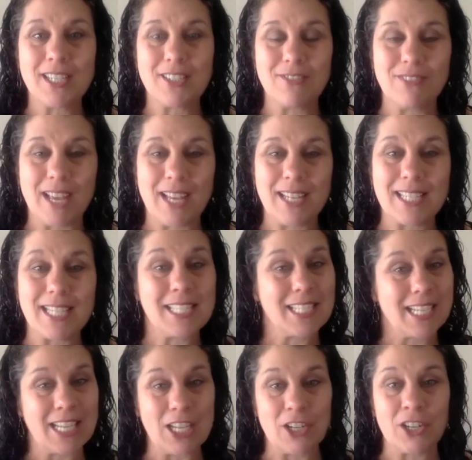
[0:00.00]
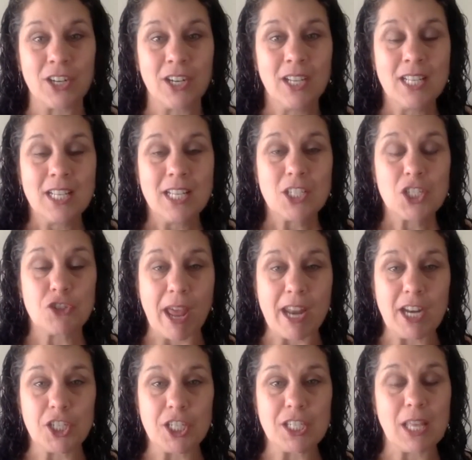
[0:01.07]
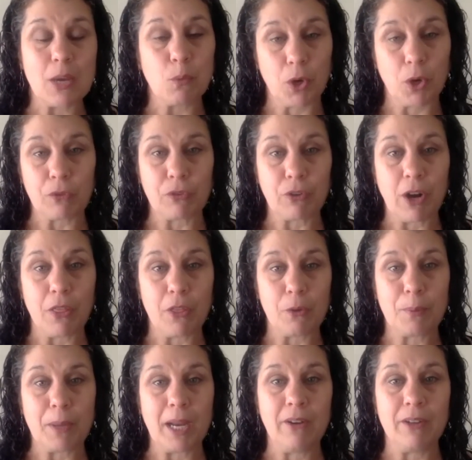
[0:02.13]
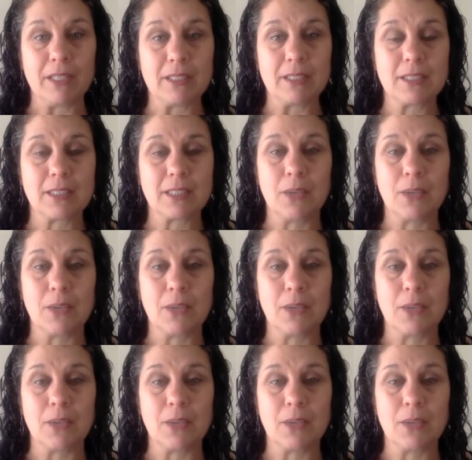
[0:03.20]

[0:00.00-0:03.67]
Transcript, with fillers: and to vent and to hear strategies that work for other parents.